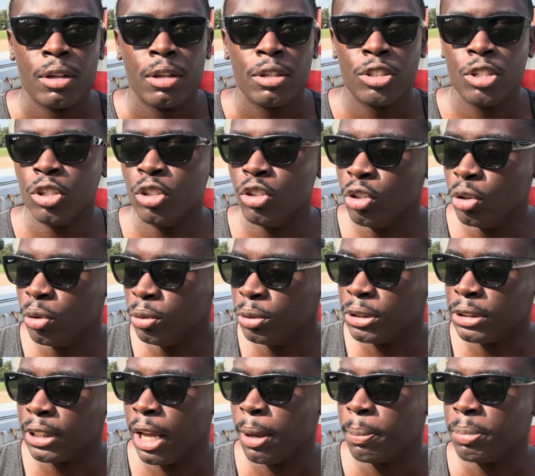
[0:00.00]
to do
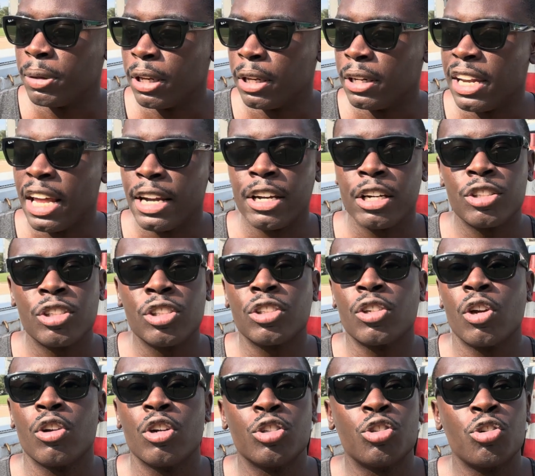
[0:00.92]
something that they're just
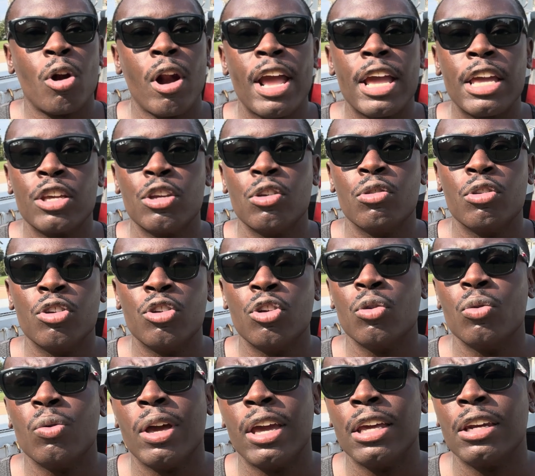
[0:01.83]
going to train you to
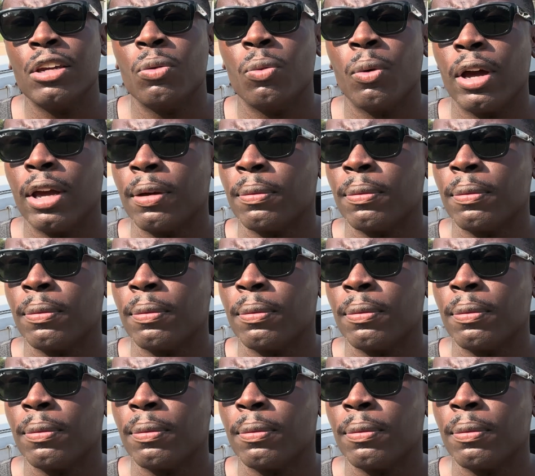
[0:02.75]
do anyway?